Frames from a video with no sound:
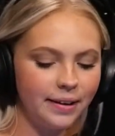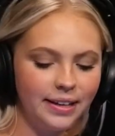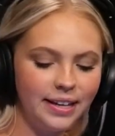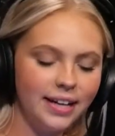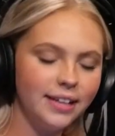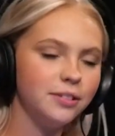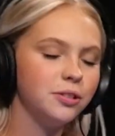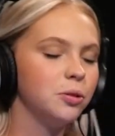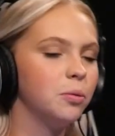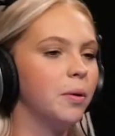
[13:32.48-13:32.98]

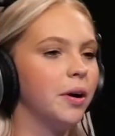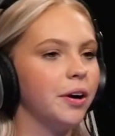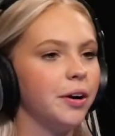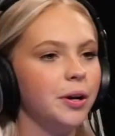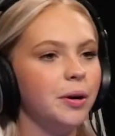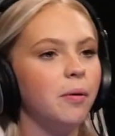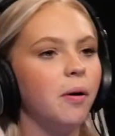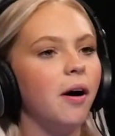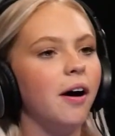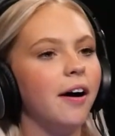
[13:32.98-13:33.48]
get to where
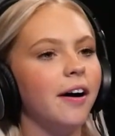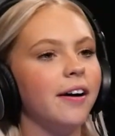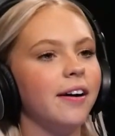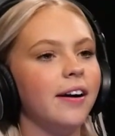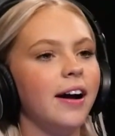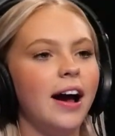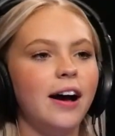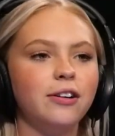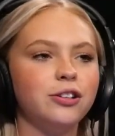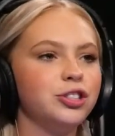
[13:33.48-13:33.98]
you are?
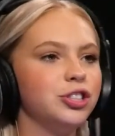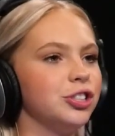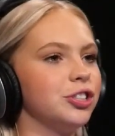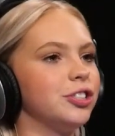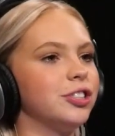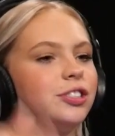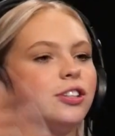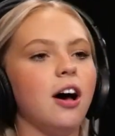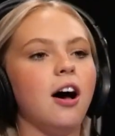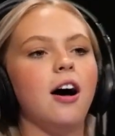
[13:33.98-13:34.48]
How's your
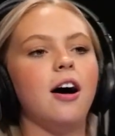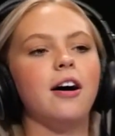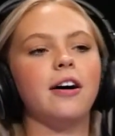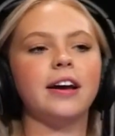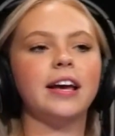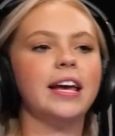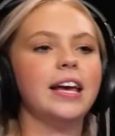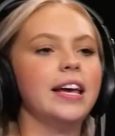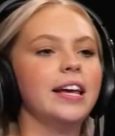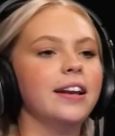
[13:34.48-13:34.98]

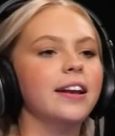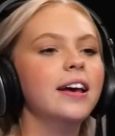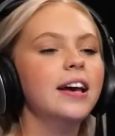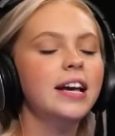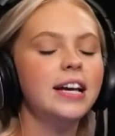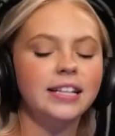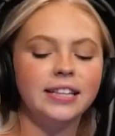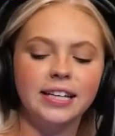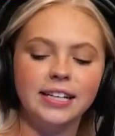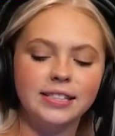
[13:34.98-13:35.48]
song in
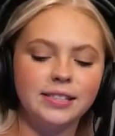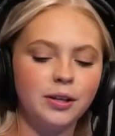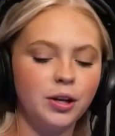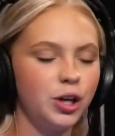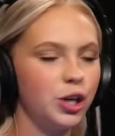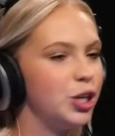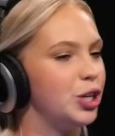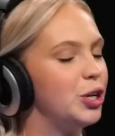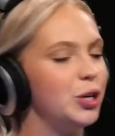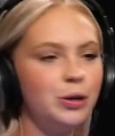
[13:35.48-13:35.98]
this
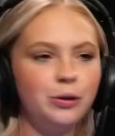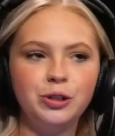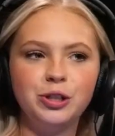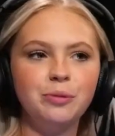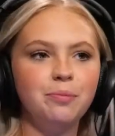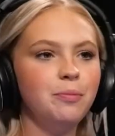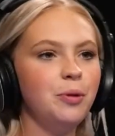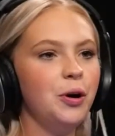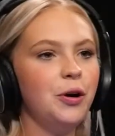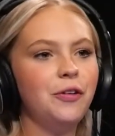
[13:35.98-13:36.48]
huge
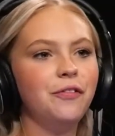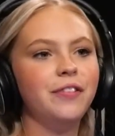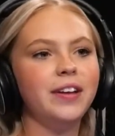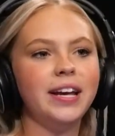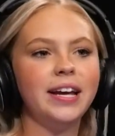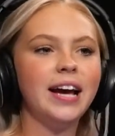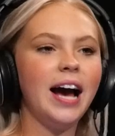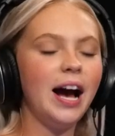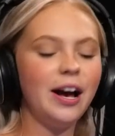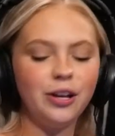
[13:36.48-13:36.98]

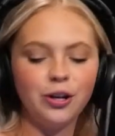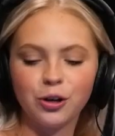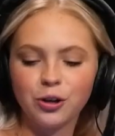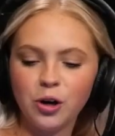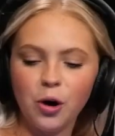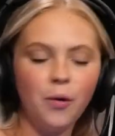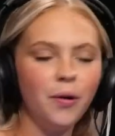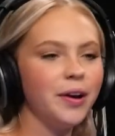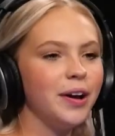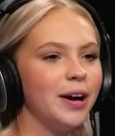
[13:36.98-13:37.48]
movie? You're
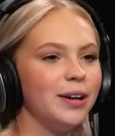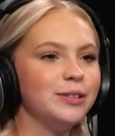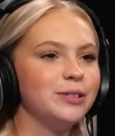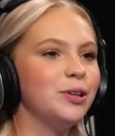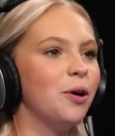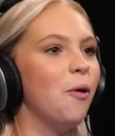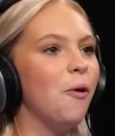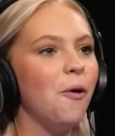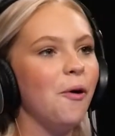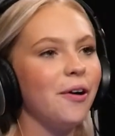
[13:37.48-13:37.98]
going on
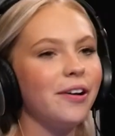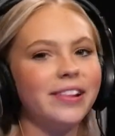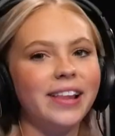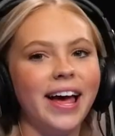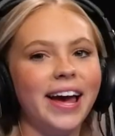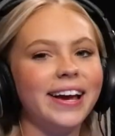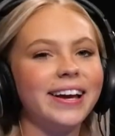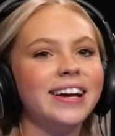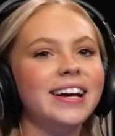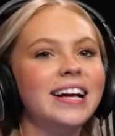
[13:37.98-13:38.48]
tour.
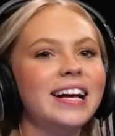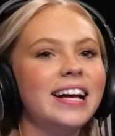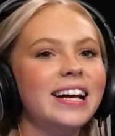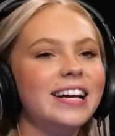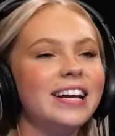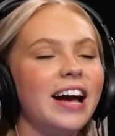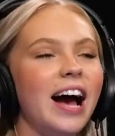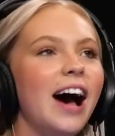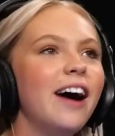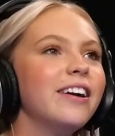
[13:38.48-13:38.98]
Like,
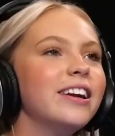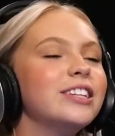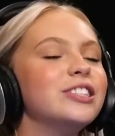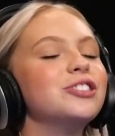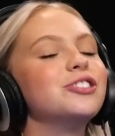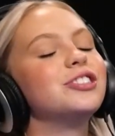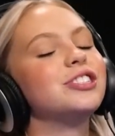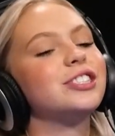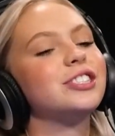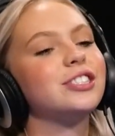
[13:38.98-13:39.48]
how did
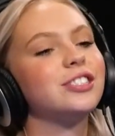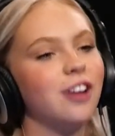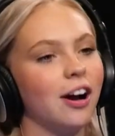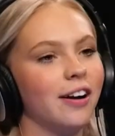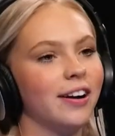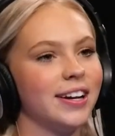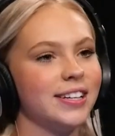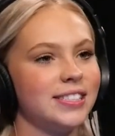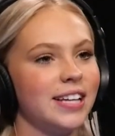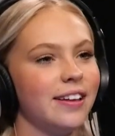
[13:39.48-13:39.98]
you just
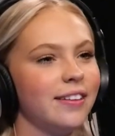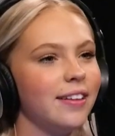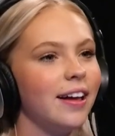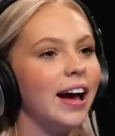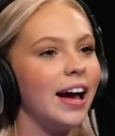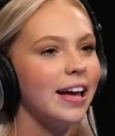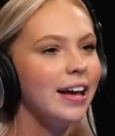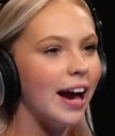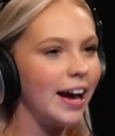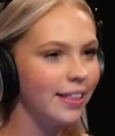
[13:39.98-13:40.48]
start? Because I,
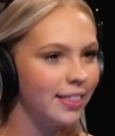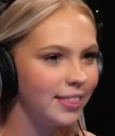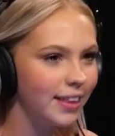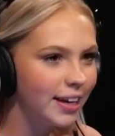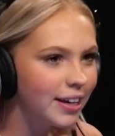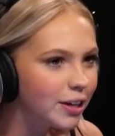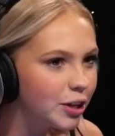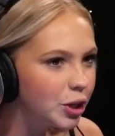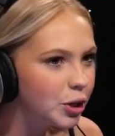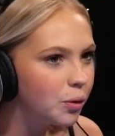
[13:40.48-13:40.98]
I
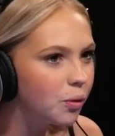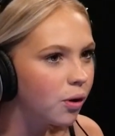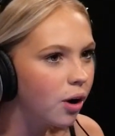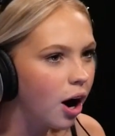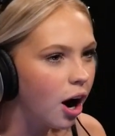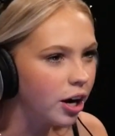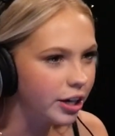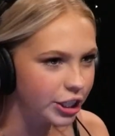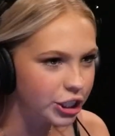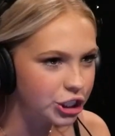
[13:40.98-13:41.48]
think you
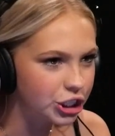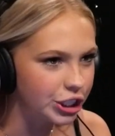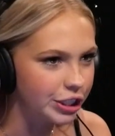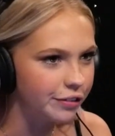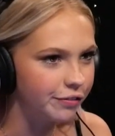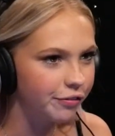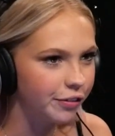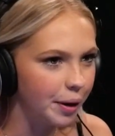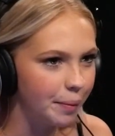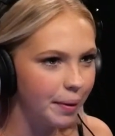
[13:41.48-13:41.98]

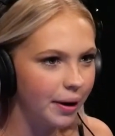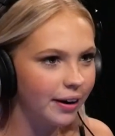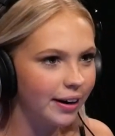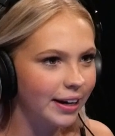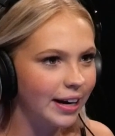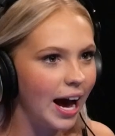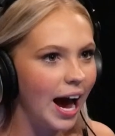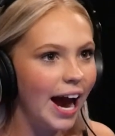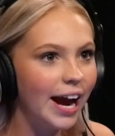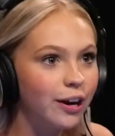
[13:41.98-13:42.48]
auditioned for
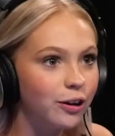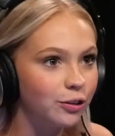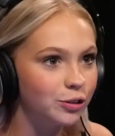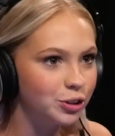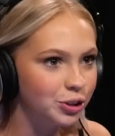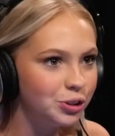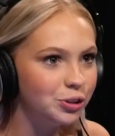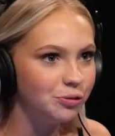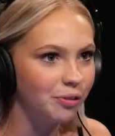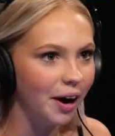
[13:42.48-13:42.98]
American Idol
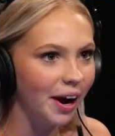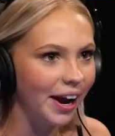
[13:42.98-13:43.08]
too,